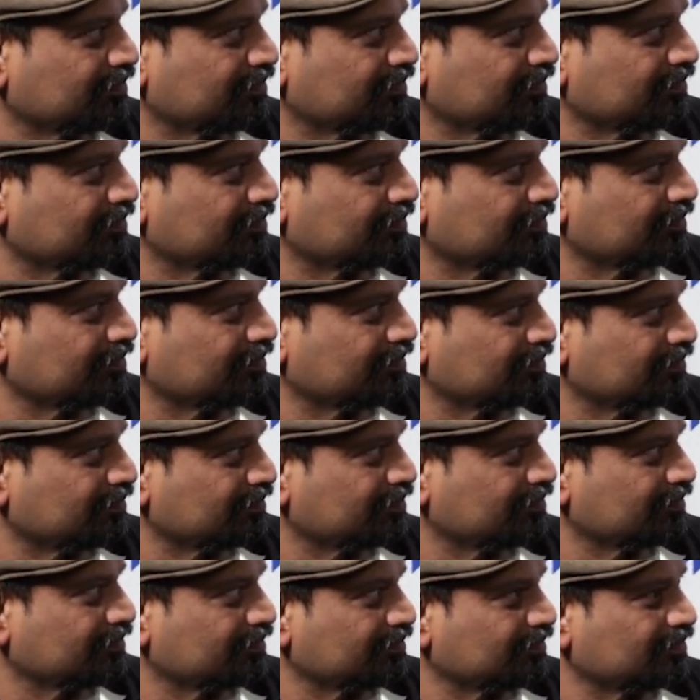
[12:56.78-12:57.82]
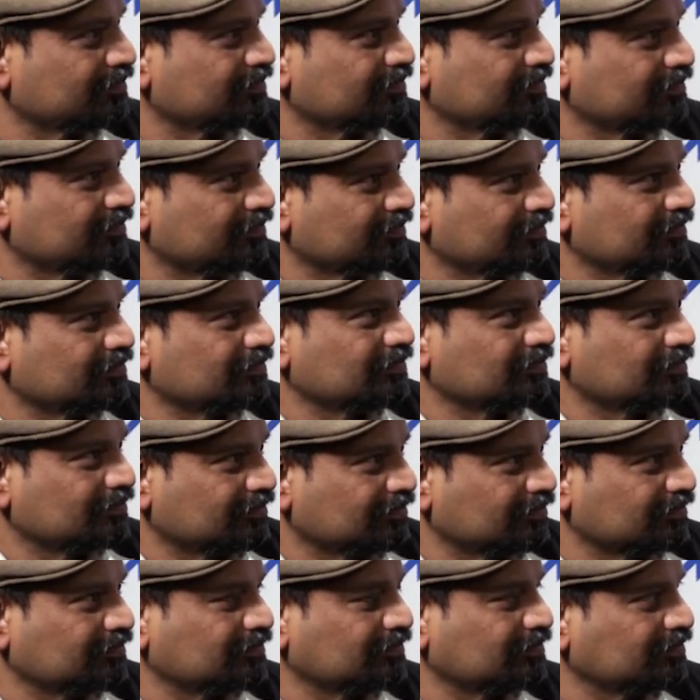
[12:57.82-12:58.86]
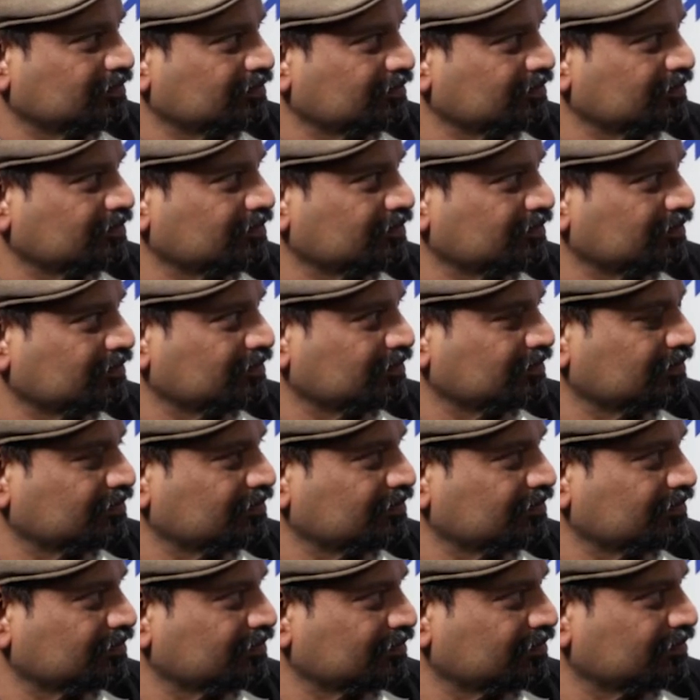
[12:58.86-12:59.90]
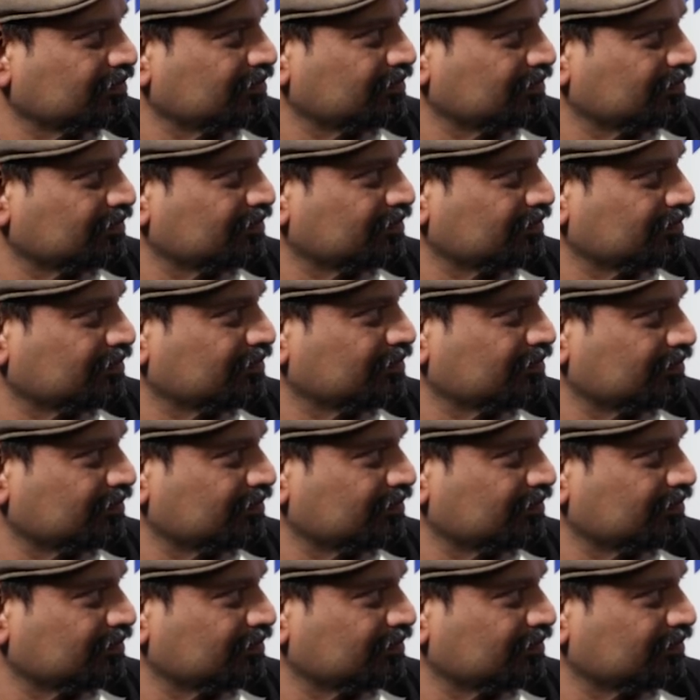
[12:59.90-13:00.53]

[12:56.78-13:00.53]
The person shown says nothing.